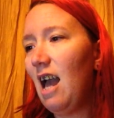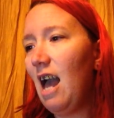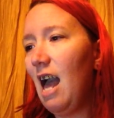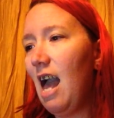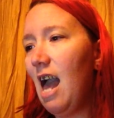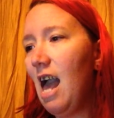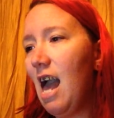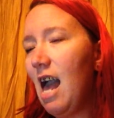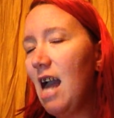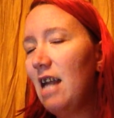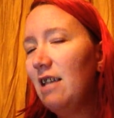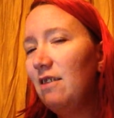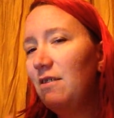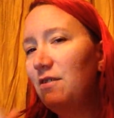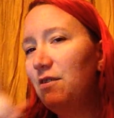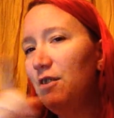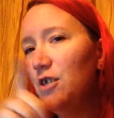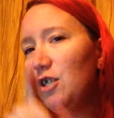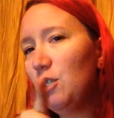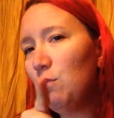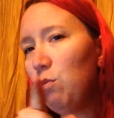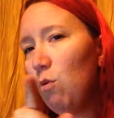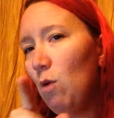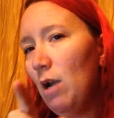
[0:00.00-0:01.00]
At
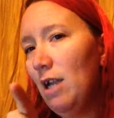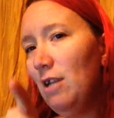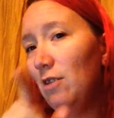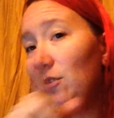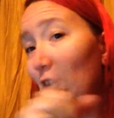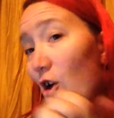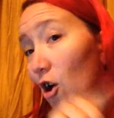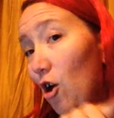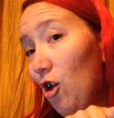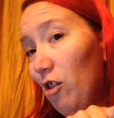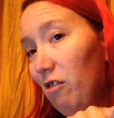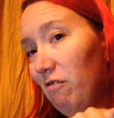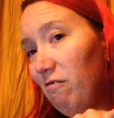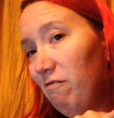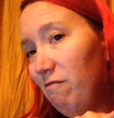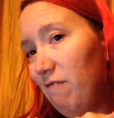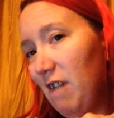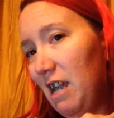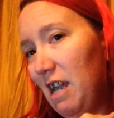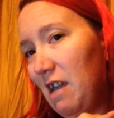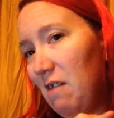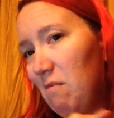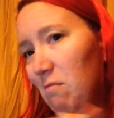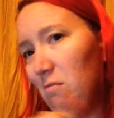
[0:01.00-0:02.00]
this point in the Hall of
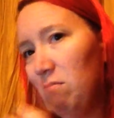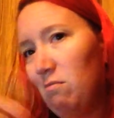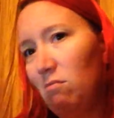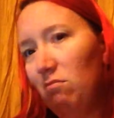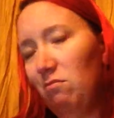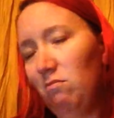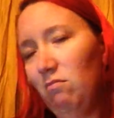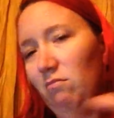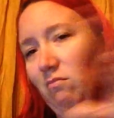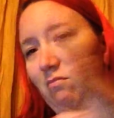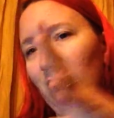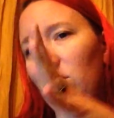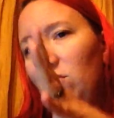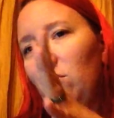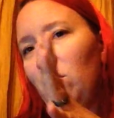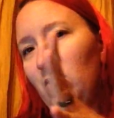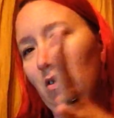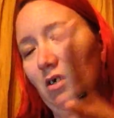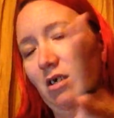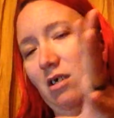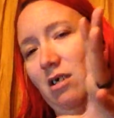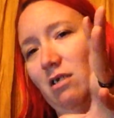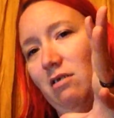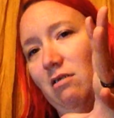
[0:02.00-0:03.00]
Fame,
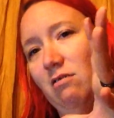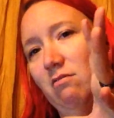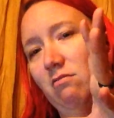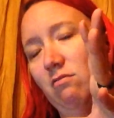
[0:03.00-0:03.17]
the